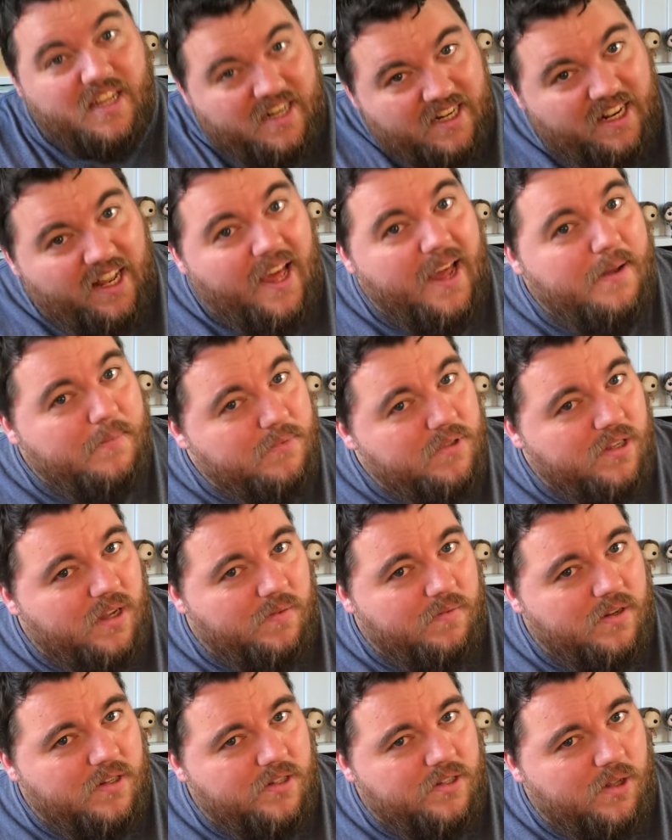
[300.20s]
He claims
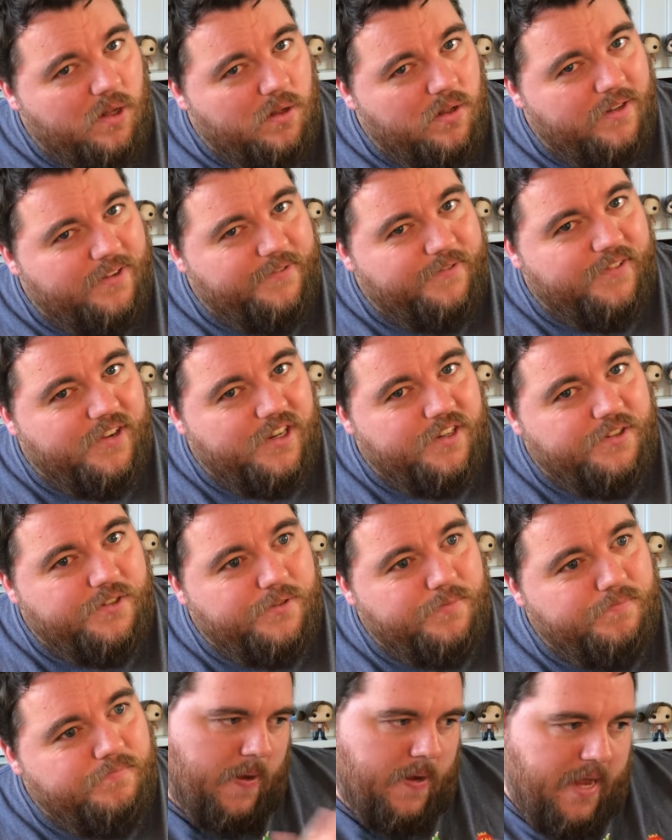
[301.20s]
someone stole his fish,
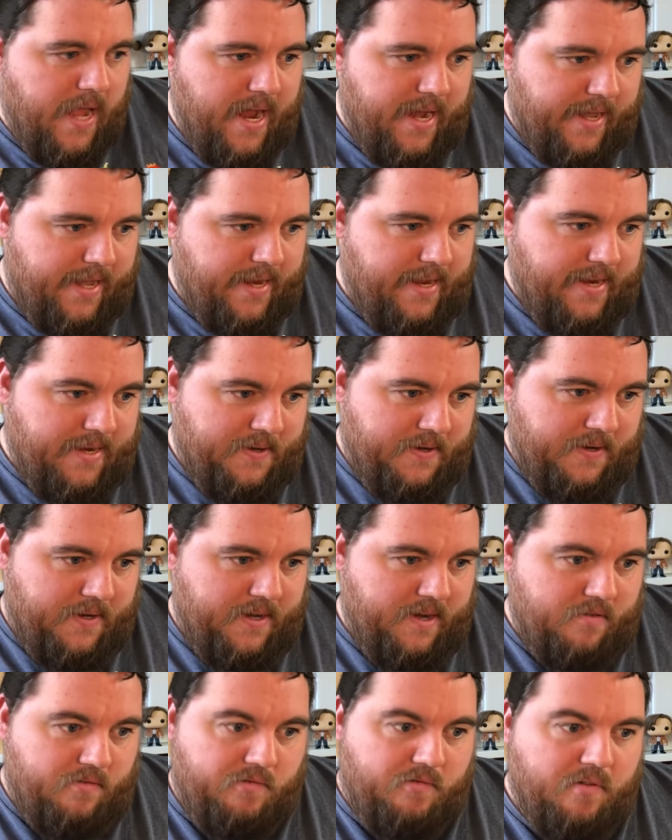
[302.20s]
yet
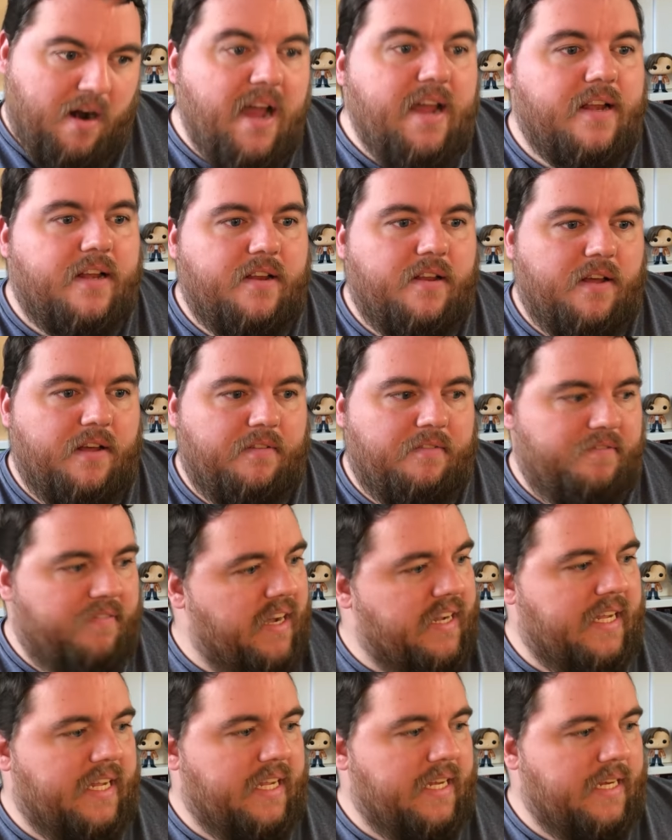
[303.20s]
they're right
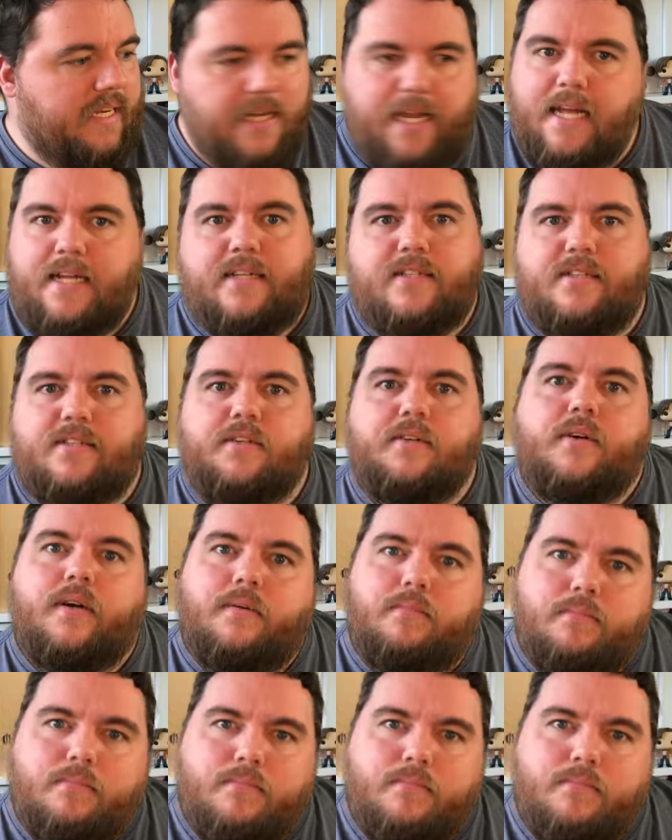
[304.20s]
fucking next to him.